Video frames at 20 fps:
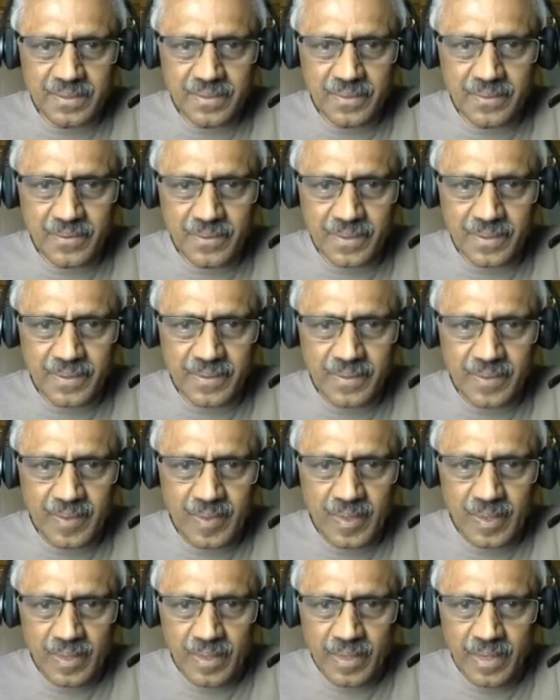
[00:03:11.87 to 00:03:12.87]
Okay,
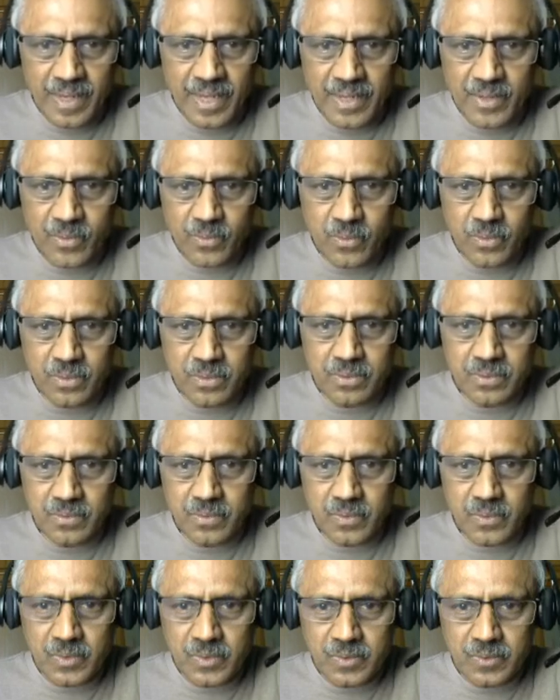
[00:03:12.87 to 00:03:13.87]
I equal to
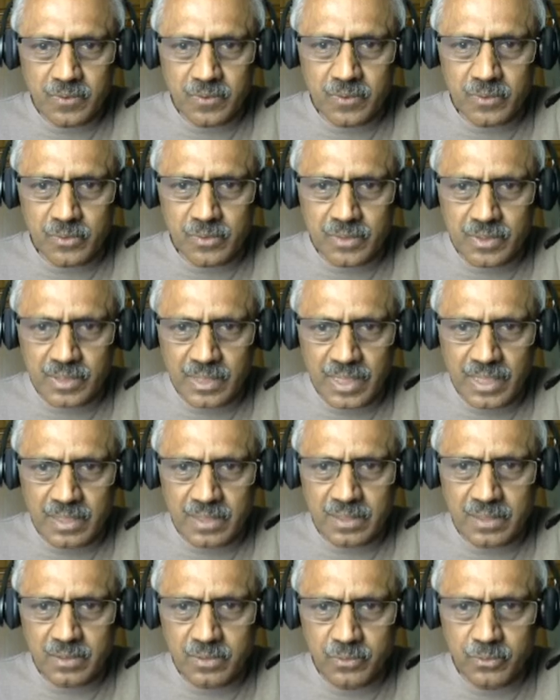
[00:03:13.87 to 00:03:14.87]
the
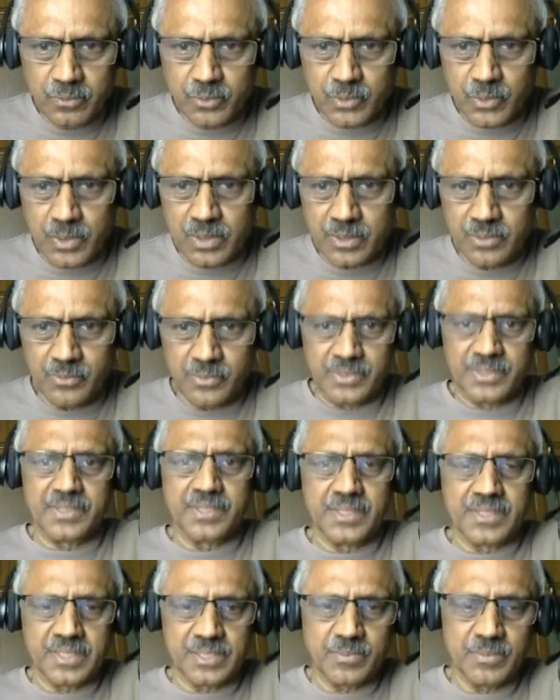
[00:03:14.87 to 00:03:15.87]
usual unit
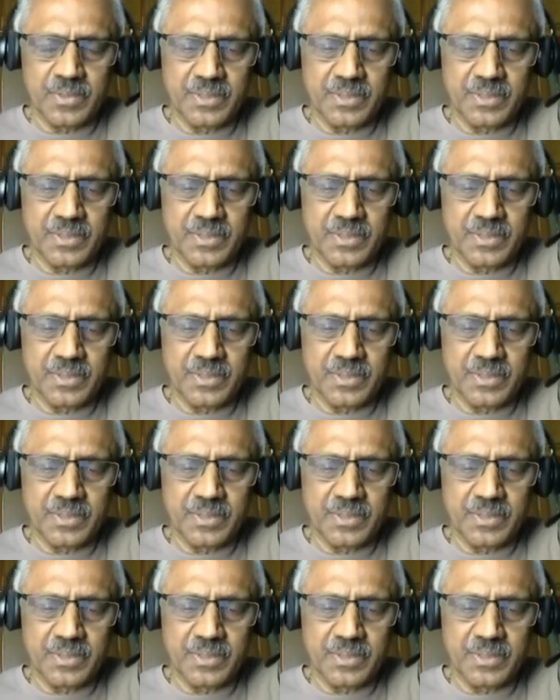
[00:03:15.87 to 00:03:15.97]
interval,